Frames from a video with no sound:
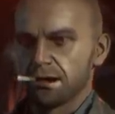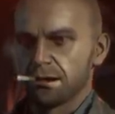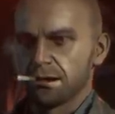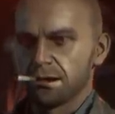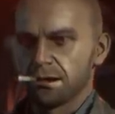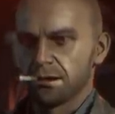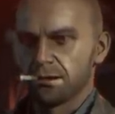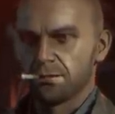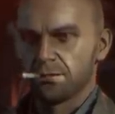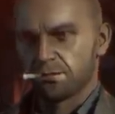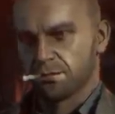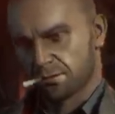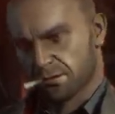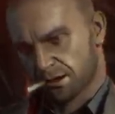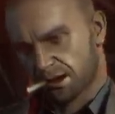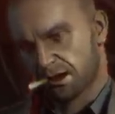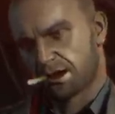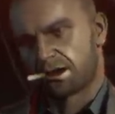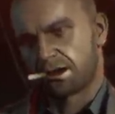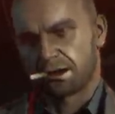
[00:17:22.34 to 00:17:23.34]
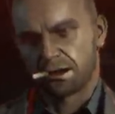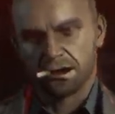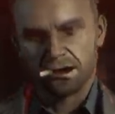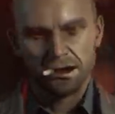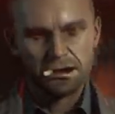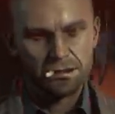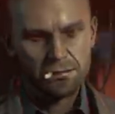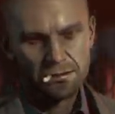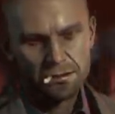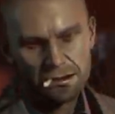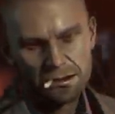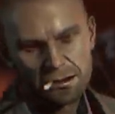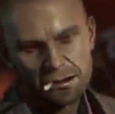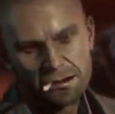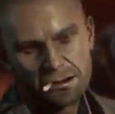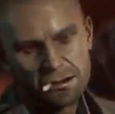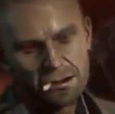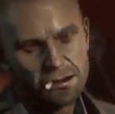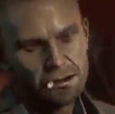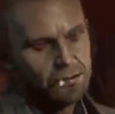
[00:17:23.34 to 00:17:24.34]
Yes, Call me when you have the
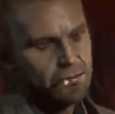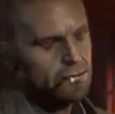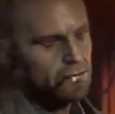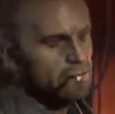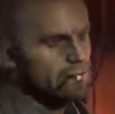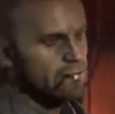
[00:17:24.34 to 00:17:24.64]
details.